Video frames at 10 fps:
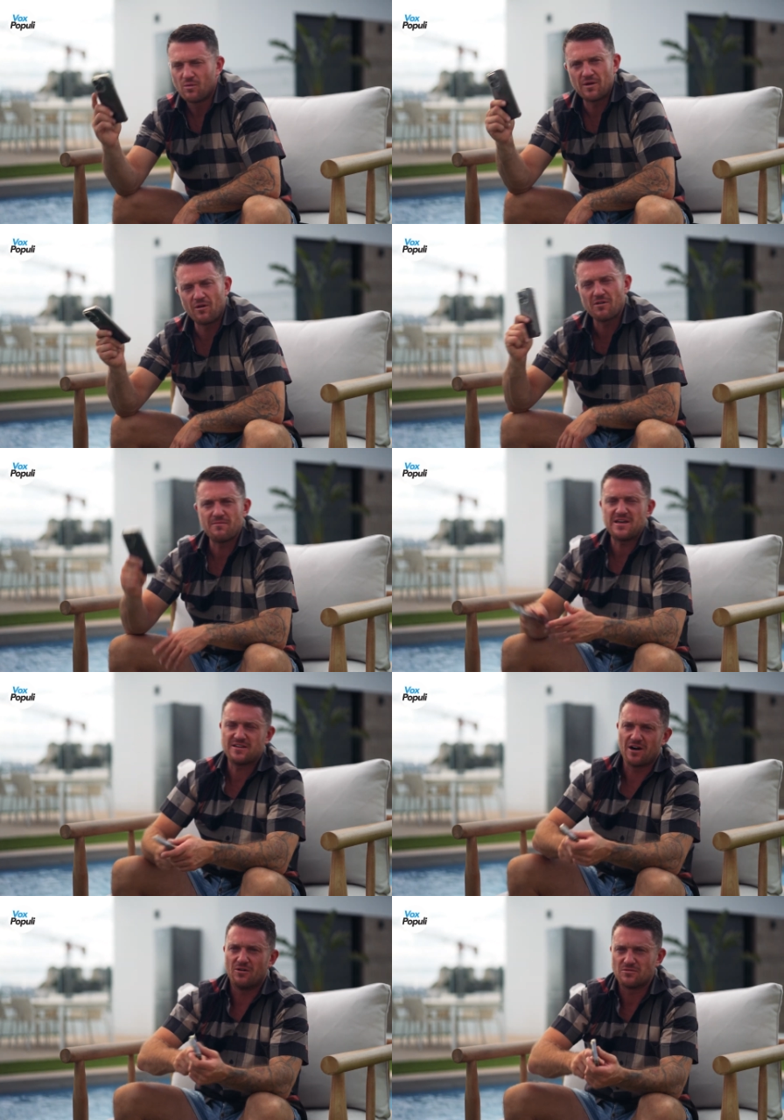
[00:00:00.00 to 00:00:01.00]
When I
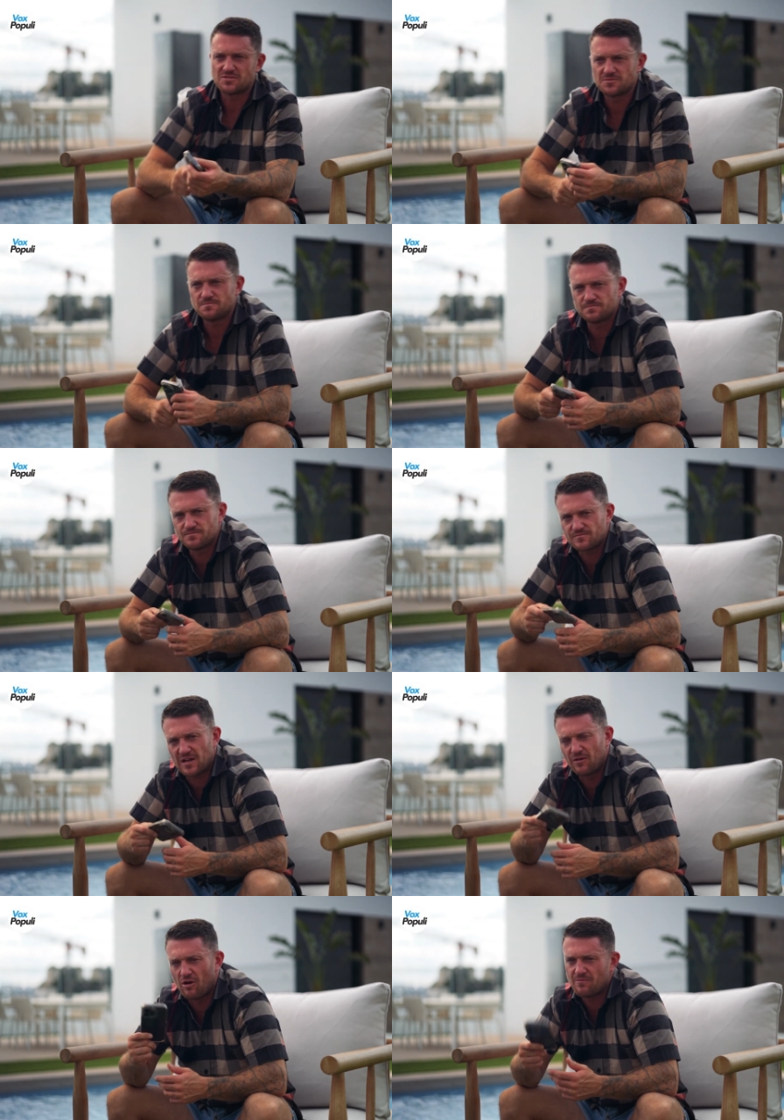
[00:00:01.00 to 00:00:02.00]
meet girls
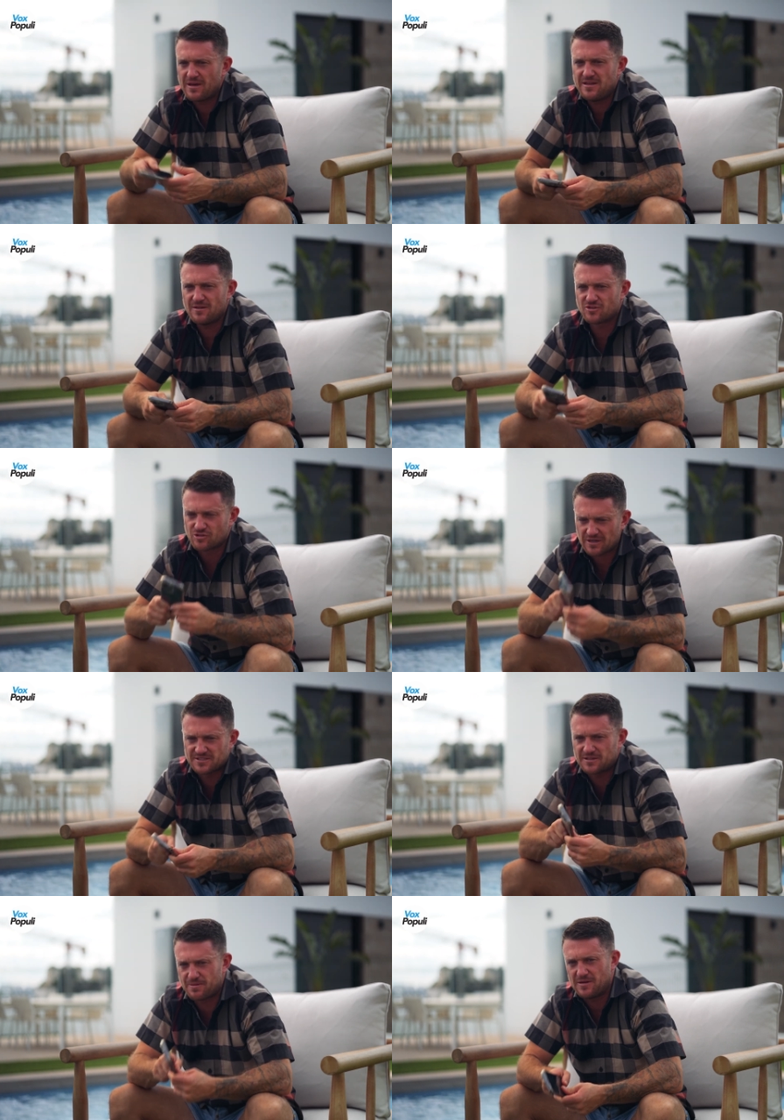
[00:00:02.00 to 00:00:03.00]
and I meet
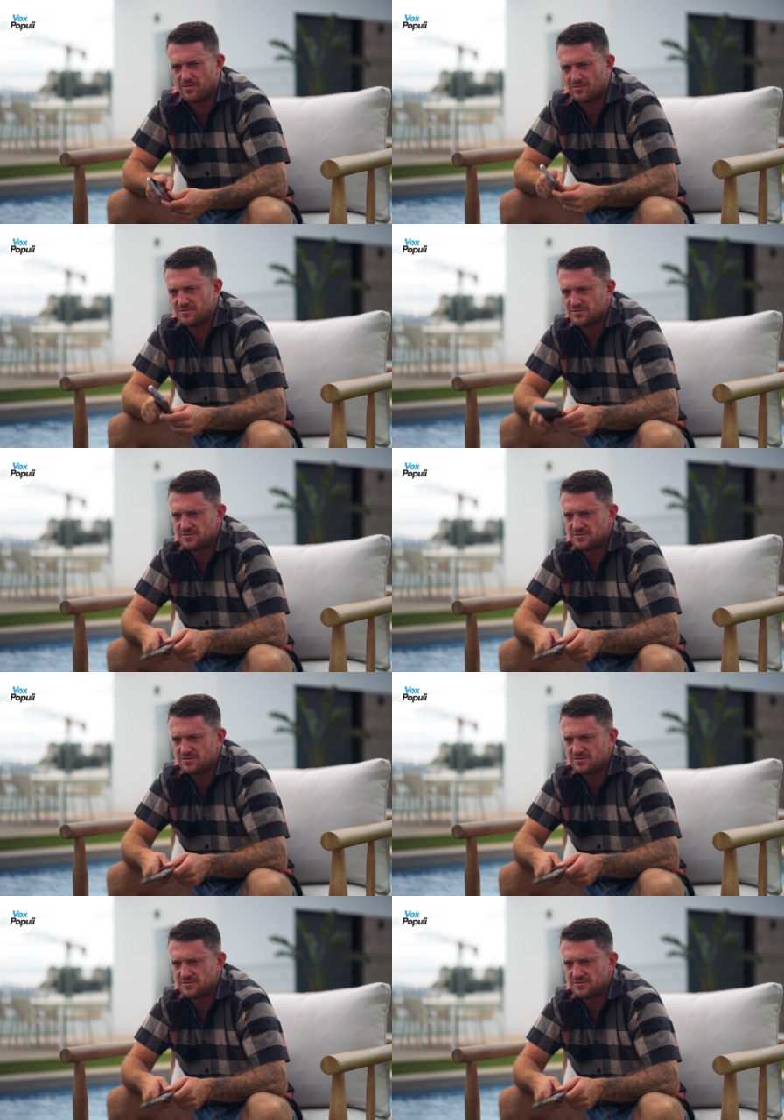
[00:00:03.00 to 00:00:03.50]
trusted people